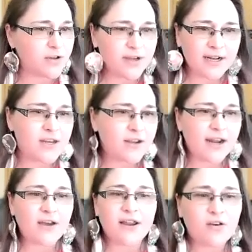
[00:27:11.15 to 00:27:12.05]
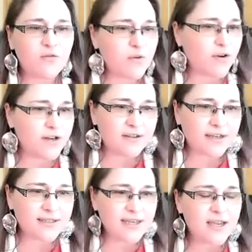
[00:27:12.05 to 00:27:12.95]
You get in, you get out, and you move on to the
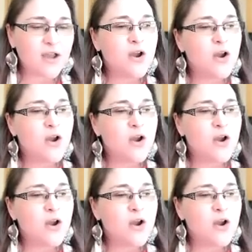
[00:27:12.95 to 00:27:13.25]
next thing.